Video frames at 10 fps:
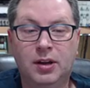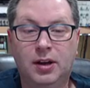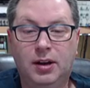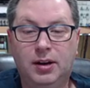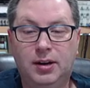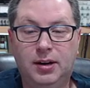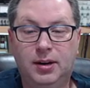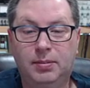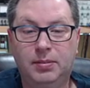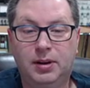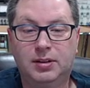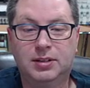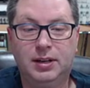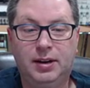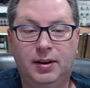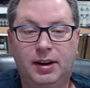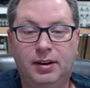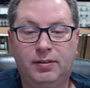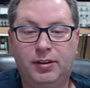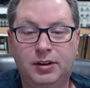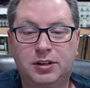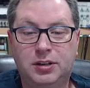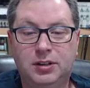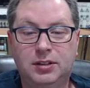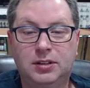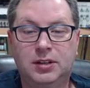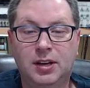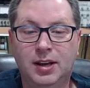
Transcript: You can see how it kind of functions.